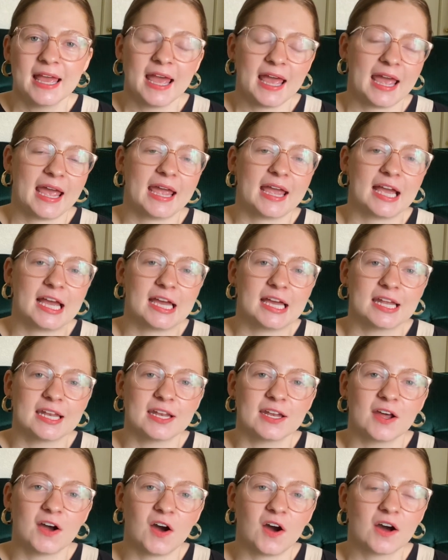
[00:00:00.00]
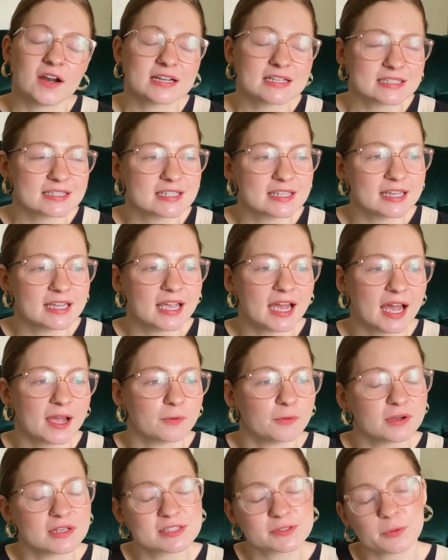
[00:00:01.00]
And honestly, I
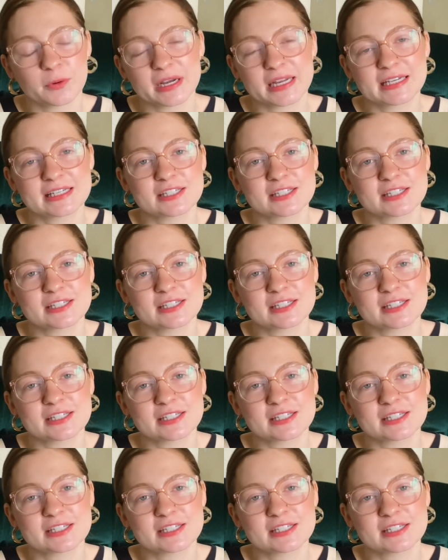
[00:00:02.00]
was wanting